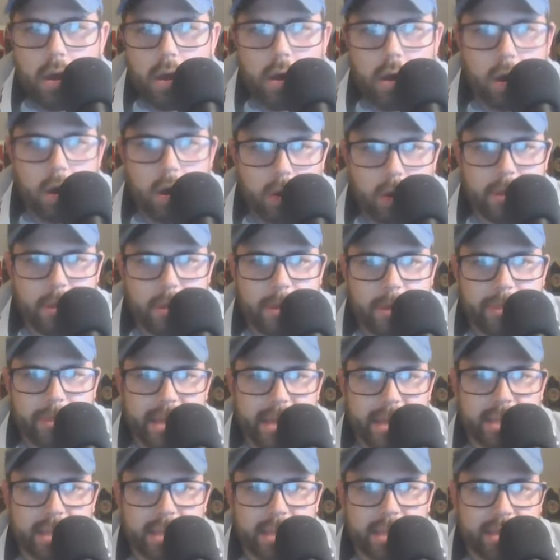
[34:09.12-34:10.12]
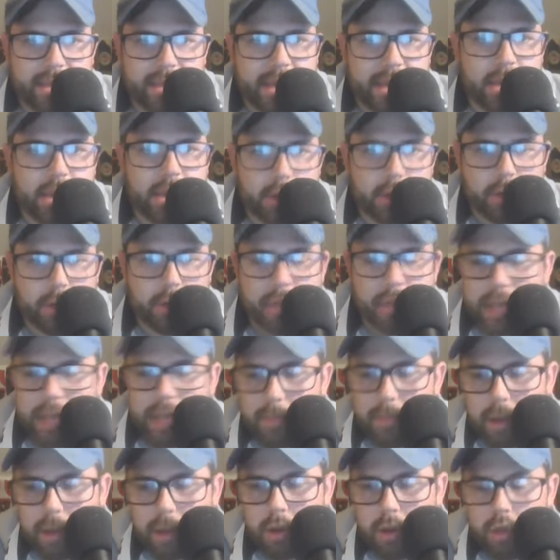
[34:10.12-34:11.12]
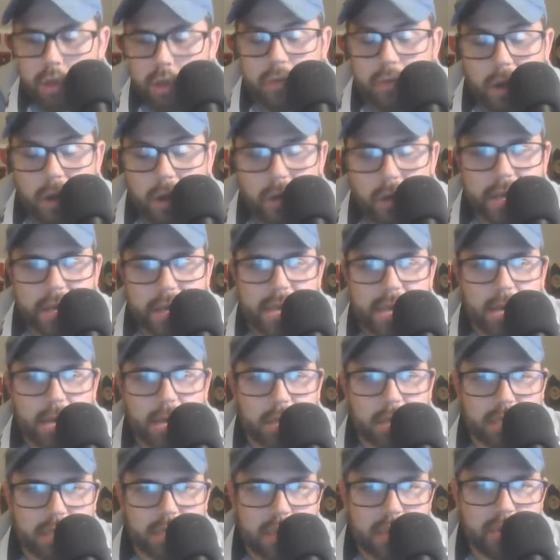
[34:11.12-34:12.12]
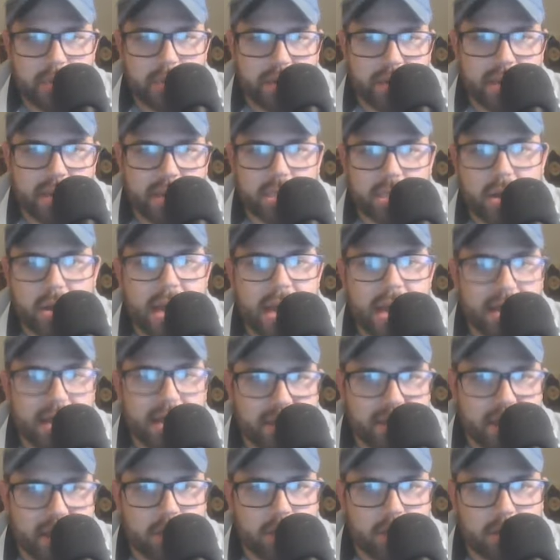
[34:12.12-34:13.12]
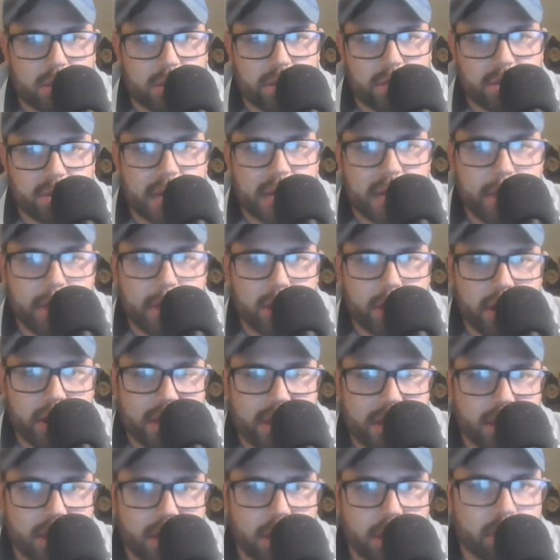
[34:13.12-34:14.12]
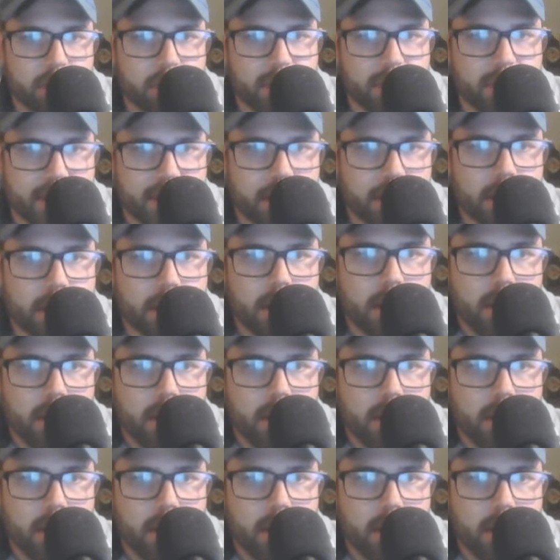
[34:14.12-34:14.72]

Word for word: are there things that they can do to make it better? You've already hit on some of it. Is there anything else off the top of your head that you think